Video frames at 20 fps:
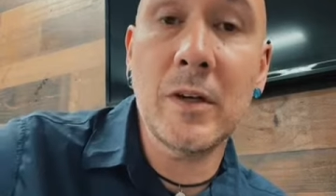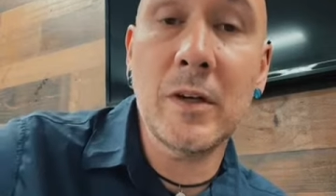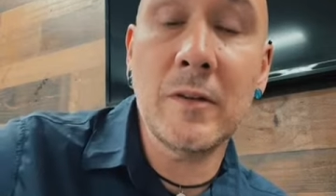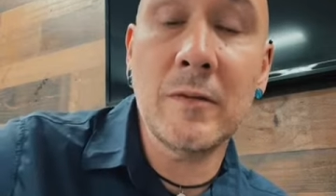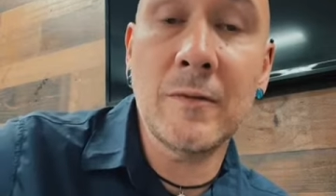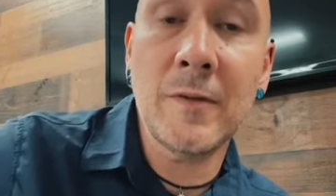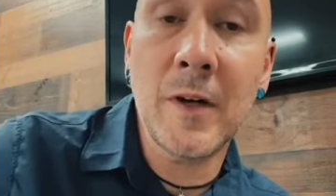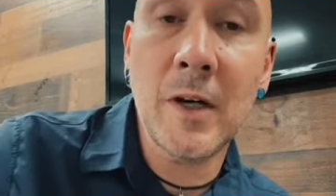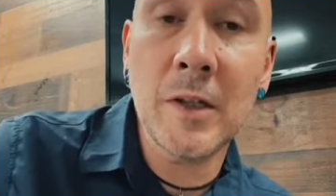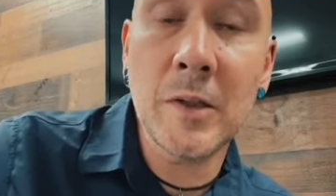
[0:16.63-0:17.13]
a
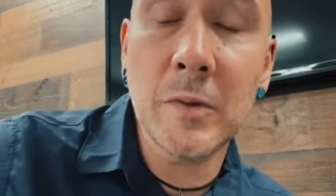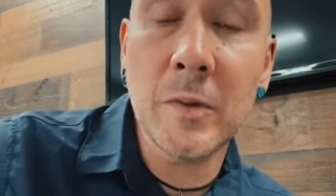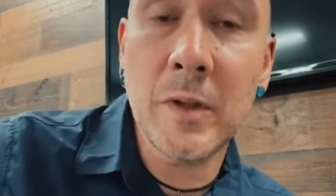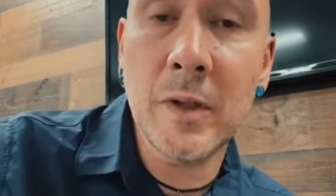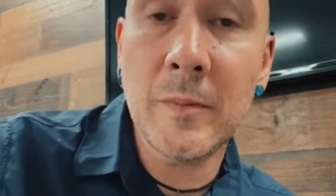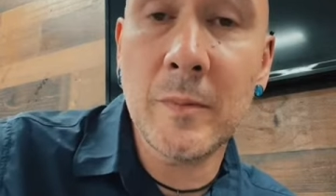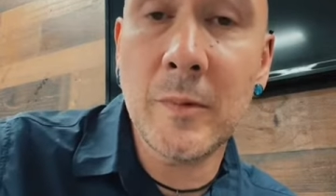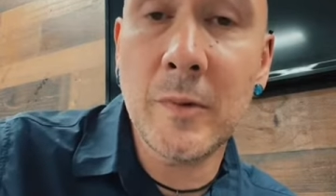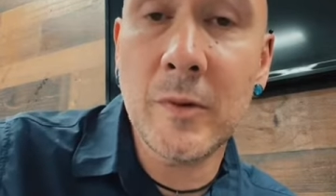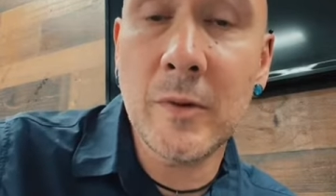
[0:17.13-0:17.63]
follow
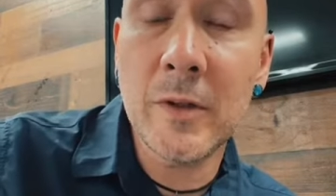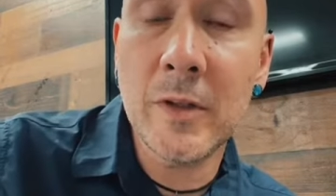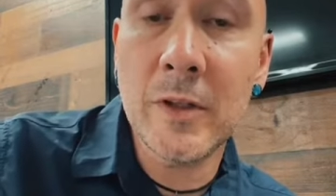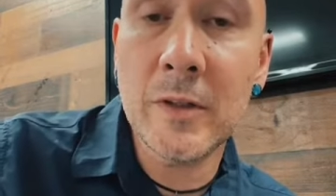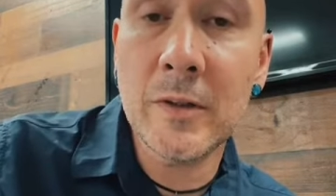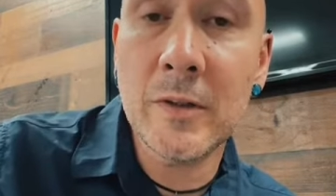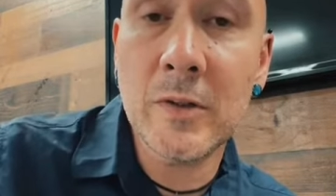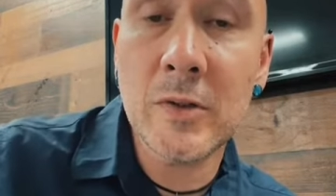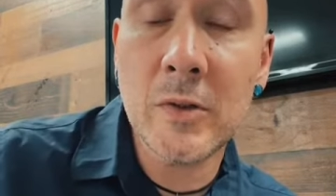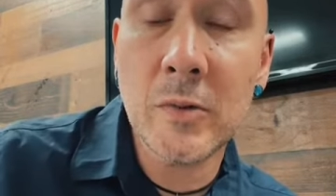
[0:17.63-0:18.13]
up
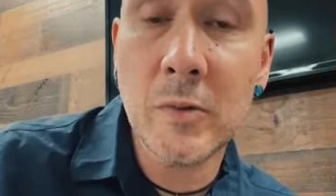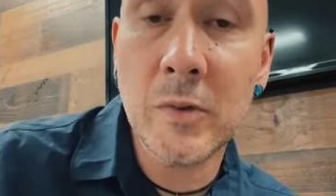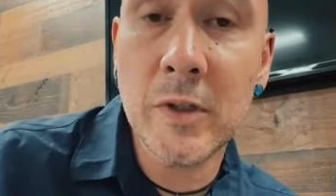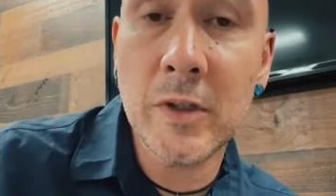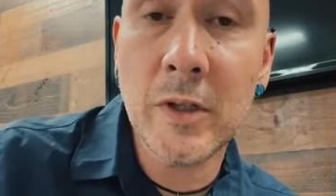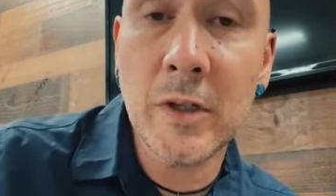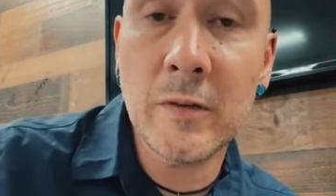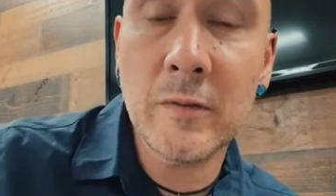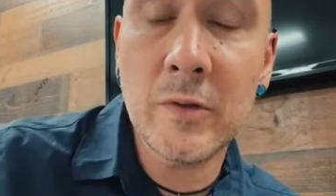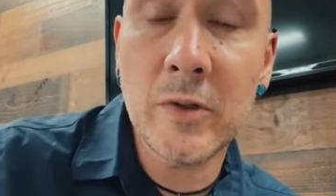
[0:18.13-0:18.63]
on the
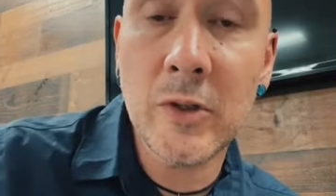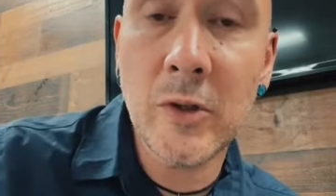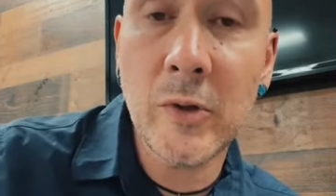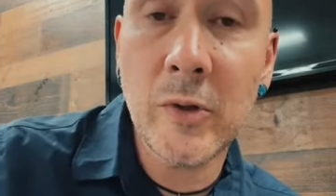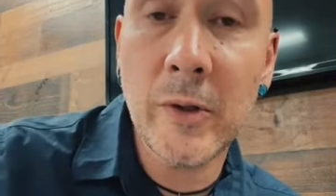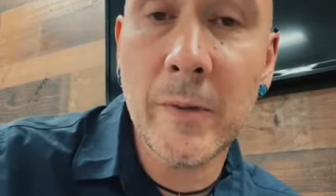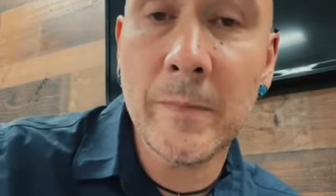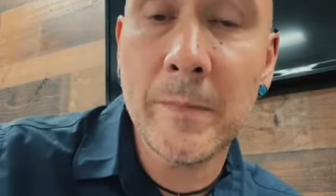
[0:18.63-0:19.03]
story of Jonah.